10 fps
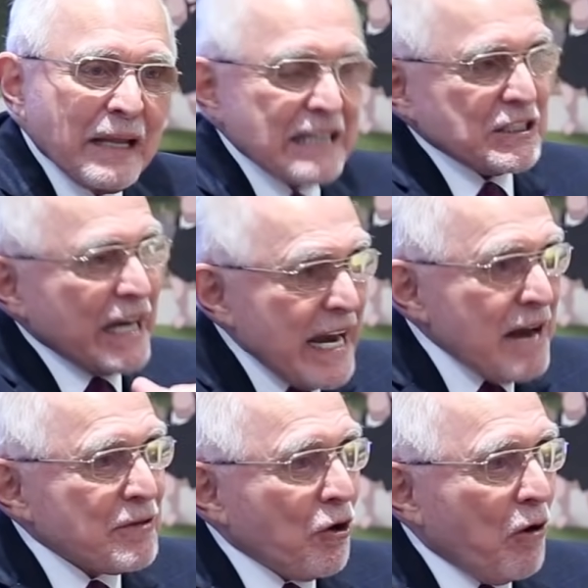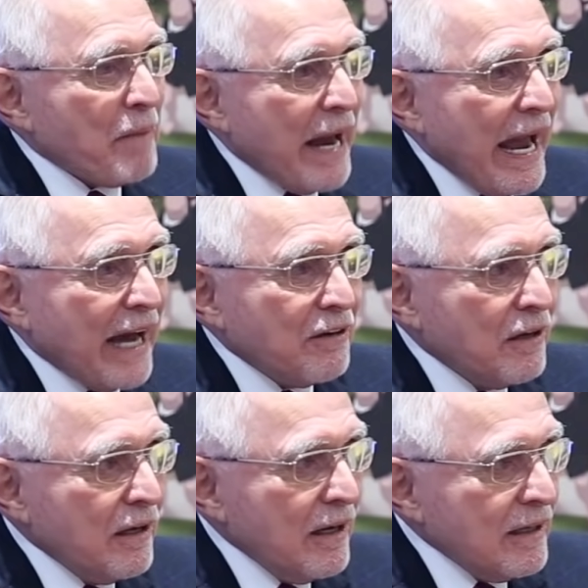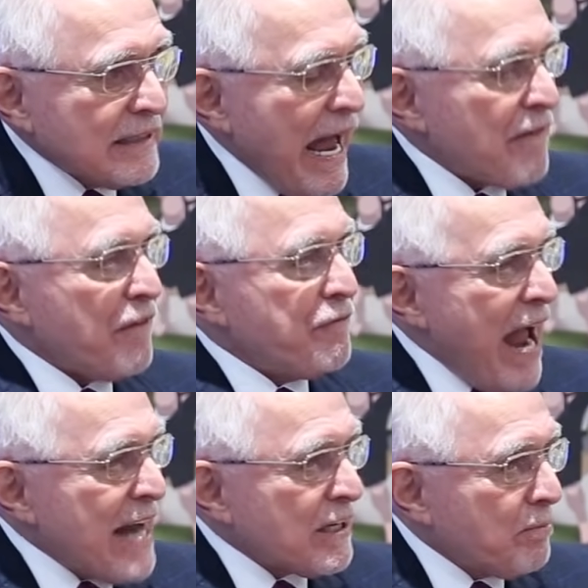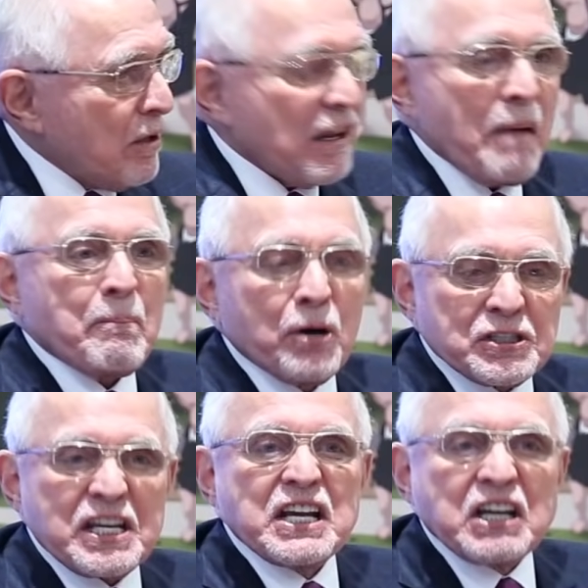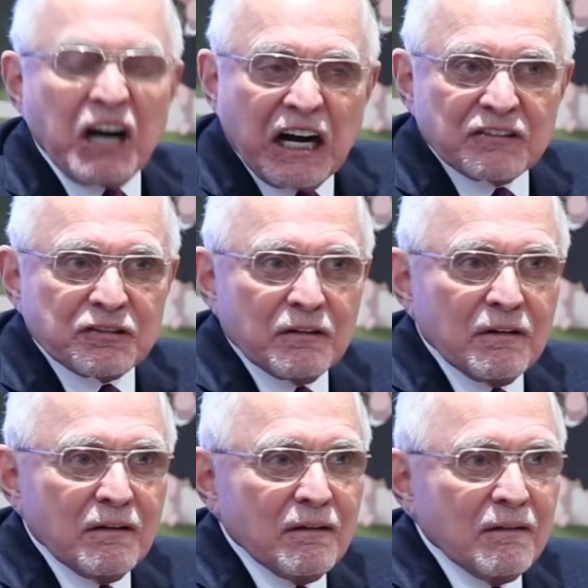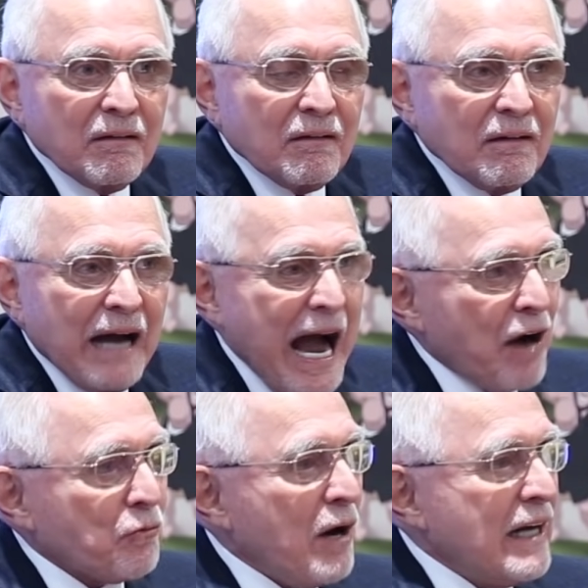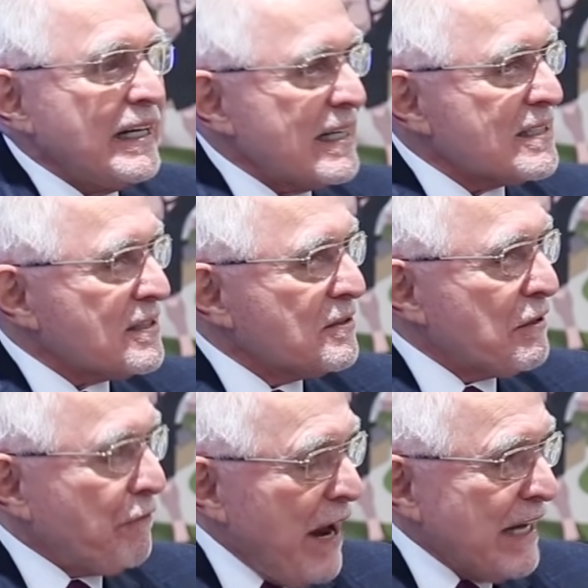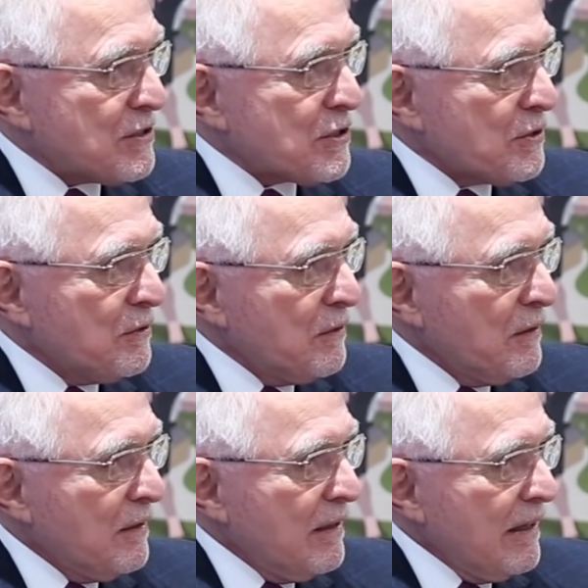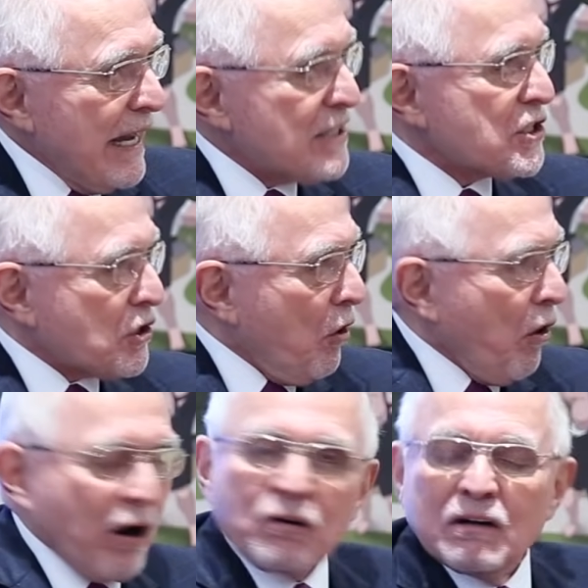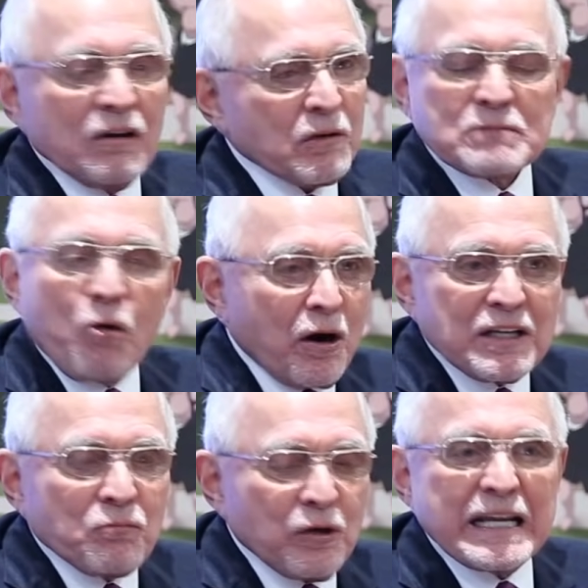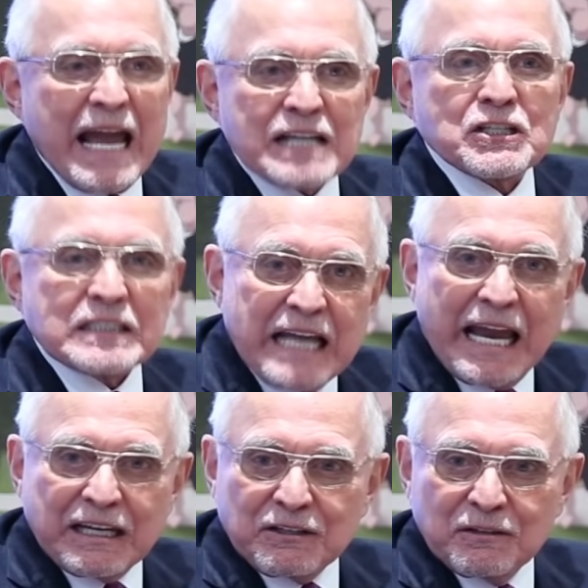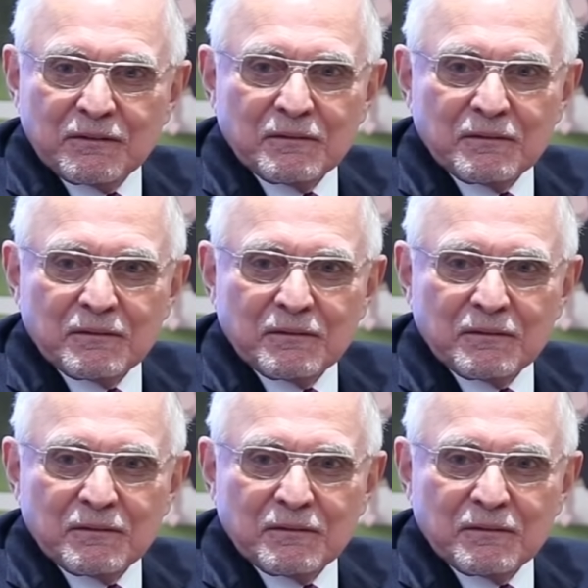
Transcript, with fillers: And to him, the old man, to have a Vanderbilt pussy cunt outrun his defense and score was more than Woody Hayes could take.